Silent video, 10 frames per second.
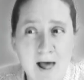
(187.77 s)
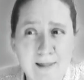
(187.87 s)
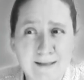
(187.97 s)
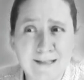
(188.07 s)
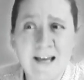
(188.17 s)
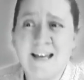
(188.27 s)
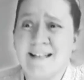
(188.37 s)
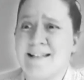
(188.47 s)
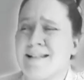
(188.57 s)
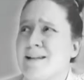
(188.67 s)
while it's,
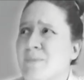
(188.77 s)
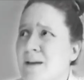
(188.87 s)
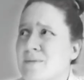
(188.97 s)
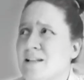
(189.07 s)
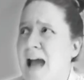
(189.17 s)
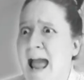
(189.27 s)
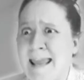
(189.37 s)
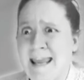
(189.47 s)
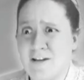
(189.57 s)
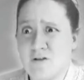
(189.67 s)
because sometimes it's, I
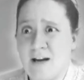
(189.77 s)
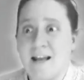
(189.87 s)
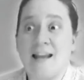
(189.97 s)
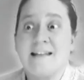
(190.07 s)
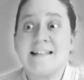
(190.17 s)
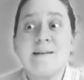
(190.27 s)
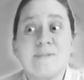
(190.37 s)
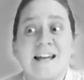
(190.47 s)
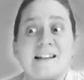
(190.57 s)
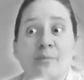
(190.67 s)
can't trade it and it
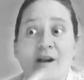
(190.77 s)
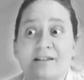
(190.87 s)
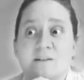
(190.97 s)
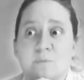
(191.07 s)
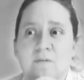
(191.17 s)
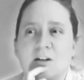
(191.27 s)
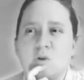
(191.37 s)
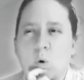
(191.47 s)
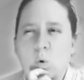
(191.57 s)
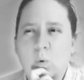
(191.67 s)
seems like the price is moving.
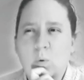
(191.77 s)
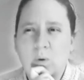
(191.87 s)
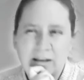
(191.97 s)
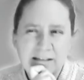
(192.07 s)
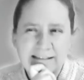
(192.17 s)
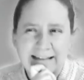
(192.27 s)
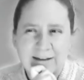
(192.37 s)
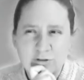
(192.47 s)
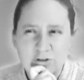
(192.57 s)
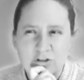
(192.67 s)
So who is
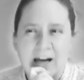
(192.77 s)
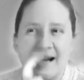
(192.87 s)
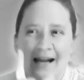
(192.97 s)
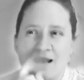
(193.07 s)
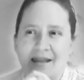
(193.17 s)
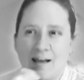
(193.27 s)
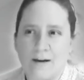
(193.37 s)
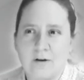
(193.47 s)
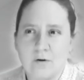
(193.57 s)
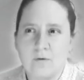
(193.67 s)
allowed to trade it? And I think
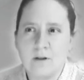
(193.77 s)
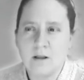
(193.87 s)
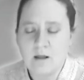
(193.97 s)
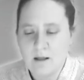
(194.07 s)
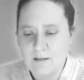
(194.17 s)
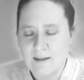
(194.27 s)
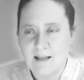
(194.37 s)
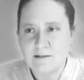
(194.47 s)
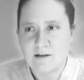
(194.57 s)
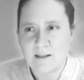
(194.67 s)
I know the
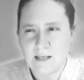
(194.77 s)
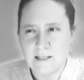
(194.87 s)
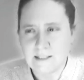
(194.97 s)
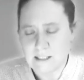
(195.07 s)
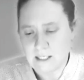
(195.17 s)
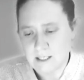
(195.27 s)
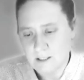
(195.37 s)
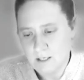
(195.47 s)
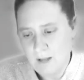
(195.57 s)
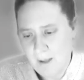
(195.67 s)
answer. I think it's in here.
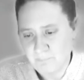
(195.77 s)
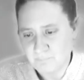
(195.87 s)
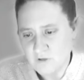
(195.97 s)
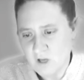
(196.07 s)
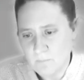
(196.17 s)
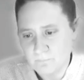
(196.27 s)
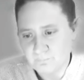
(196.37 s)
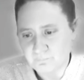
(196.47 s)
Okay. So